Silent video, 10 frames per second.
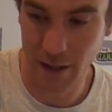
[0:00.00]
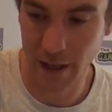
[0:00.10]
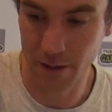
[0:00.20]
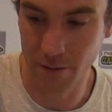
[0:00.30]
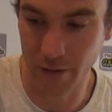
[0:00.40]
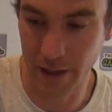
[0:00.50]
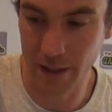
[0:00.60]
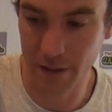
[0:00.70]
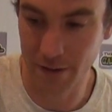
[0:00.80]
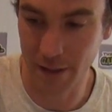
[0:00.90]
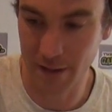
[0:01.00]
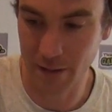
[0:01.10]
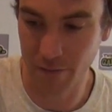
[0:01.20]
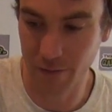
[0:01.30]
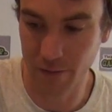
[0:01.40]
And you'll find
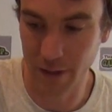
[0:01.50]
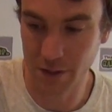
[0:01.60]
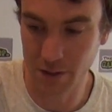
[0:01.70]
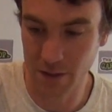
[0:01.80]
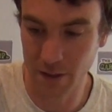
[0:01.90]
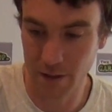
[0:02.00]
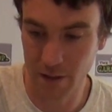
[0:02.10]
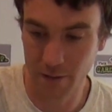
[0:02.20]
that nitrogen,